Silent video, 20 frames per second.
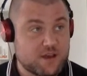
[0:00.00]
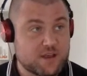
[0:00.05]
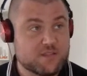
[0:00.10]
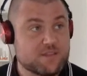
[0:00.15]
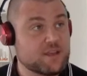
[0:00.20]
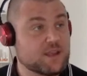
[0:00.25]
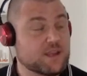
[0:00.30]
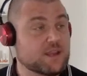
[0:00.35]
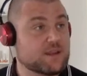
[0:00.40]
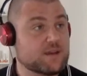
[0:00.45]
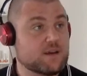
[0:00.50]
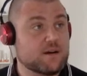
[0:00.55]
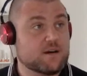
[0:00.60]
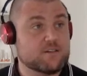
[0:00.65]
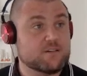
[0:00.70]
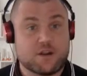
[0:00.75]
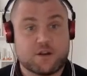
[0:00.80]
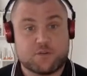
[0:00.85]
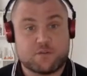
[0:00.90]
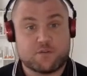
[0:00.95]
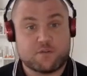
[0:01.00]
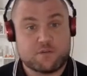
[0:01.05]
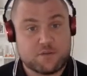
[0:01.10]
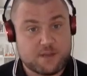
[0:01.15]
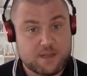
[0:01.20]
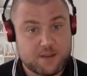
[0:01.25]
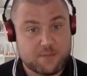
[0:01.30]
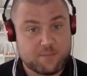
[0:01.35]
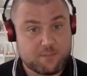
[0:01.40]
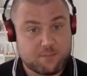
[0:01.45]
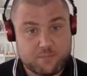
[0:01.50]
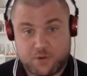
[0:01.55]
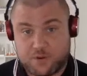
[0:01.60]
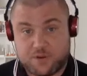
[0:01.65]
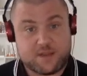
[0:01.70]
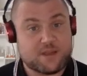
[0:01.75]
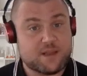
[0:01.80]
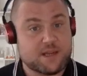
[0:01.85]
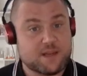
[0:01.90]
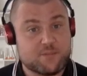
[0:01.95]
I think our own book,
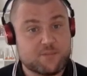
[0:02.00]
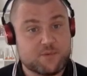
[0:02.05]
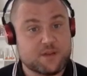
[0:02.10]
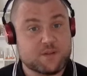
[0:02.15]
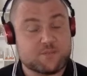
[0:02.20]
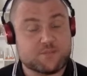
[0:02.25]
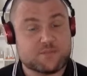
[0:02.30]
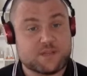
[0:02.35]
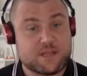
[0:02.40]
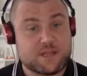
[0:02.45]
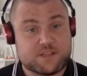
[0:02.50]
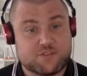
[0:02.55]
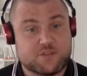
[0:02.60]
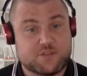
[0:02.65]
Ellie Williams,